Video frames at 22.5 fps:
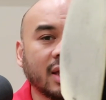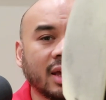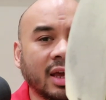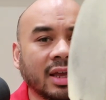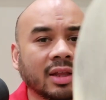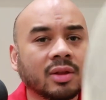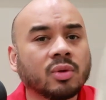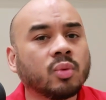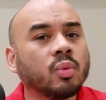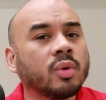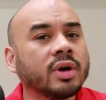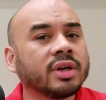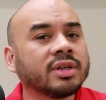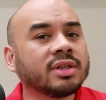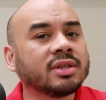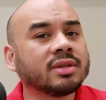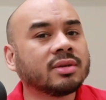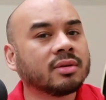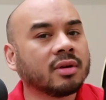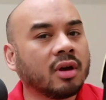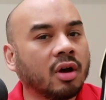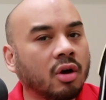it
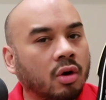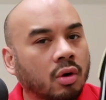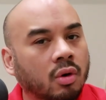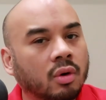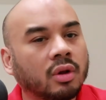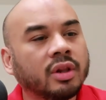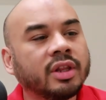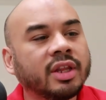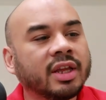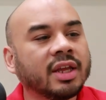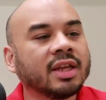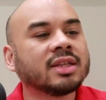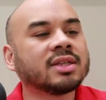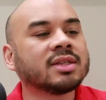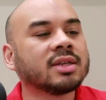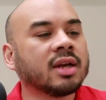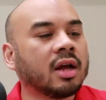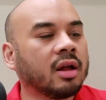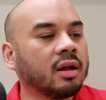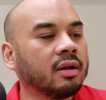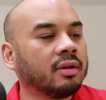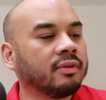was holding
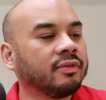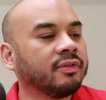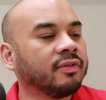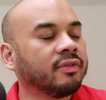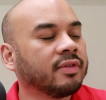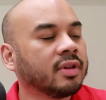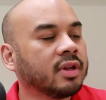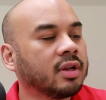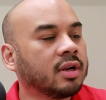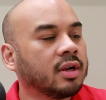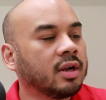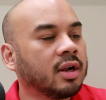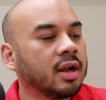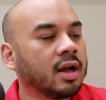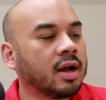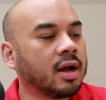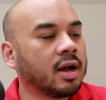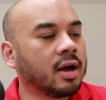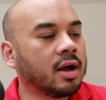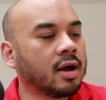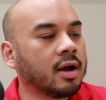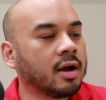itself,
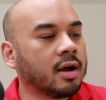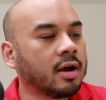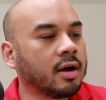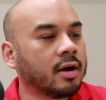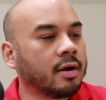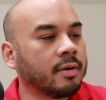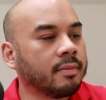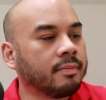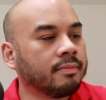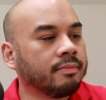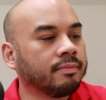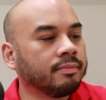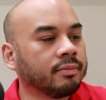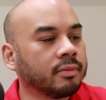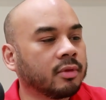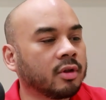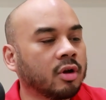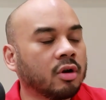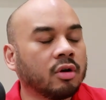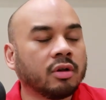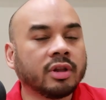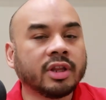
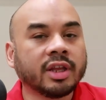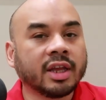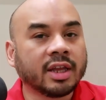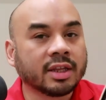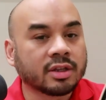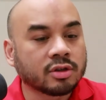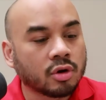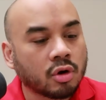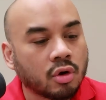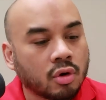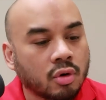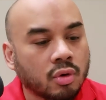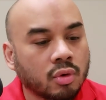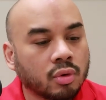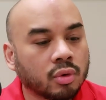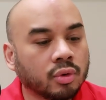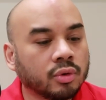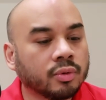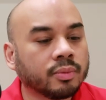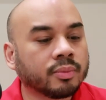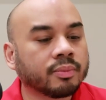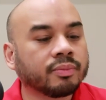holding its
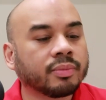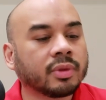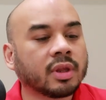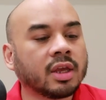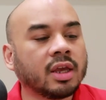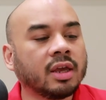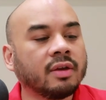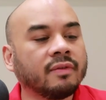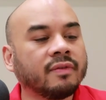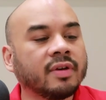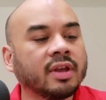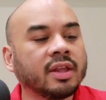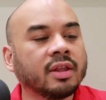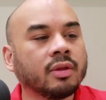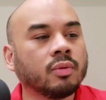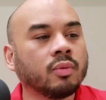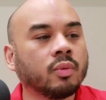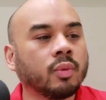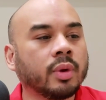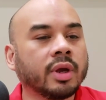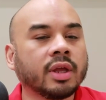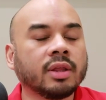own,
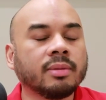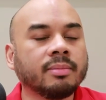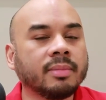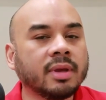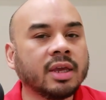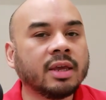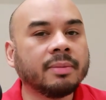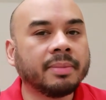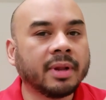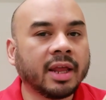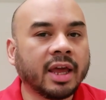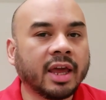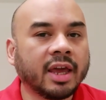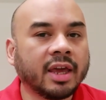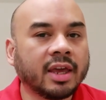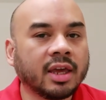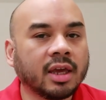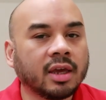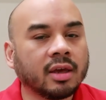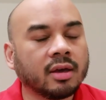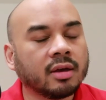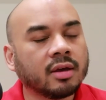even with me
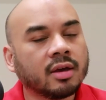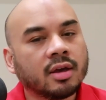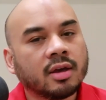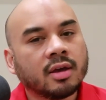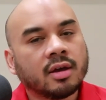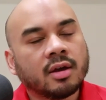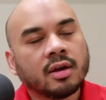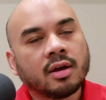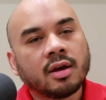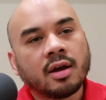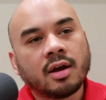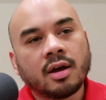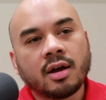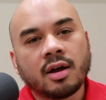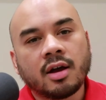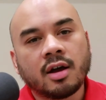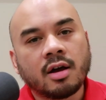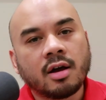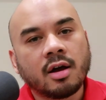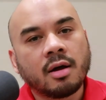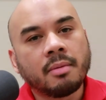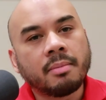playing.
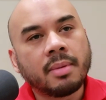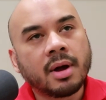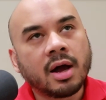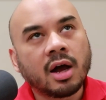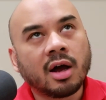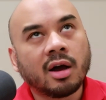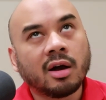I